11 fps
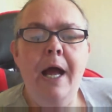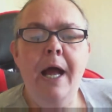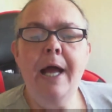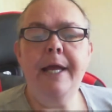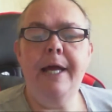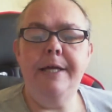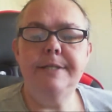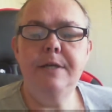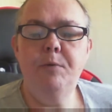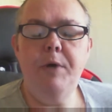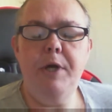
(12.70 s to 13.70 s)
guys,
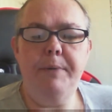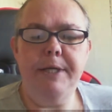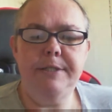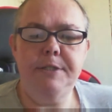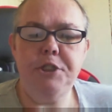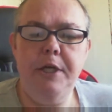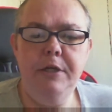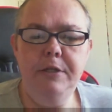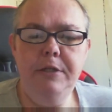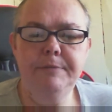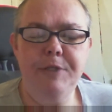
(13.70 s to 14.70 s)
welcome back to the channel,
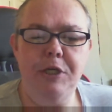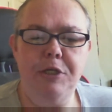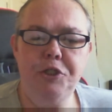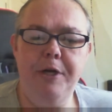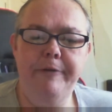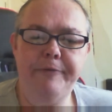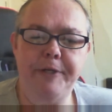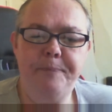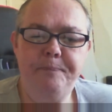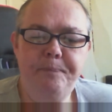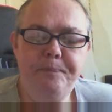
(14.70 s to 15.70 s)
Yacht Crafter,
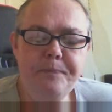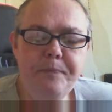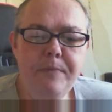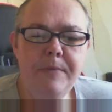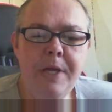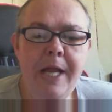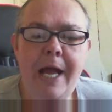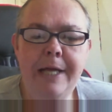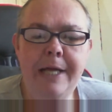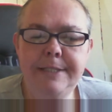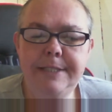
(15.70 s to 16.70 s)
and
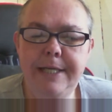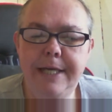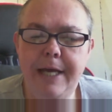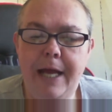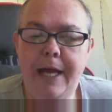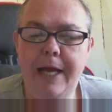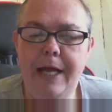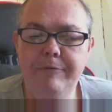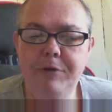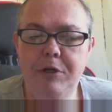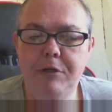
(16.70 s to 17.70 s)
today I have
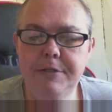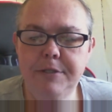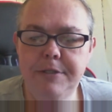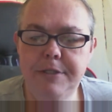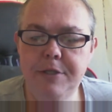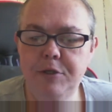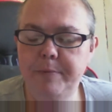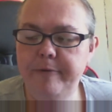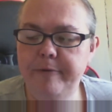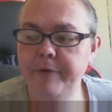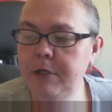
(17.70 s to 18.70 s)
got some
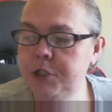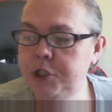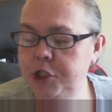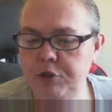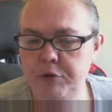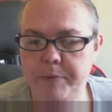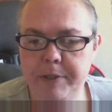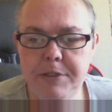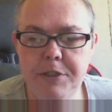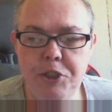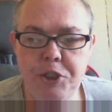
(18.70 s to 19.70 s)
Flosstube to
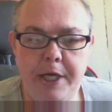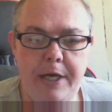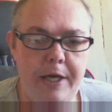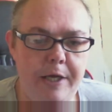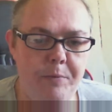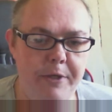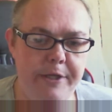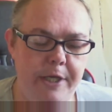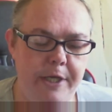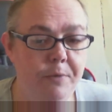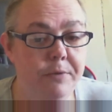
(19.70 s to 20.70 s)
share with
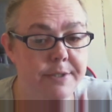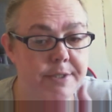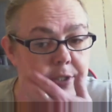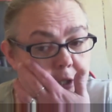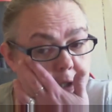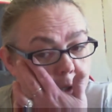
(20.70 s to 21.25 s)
you. So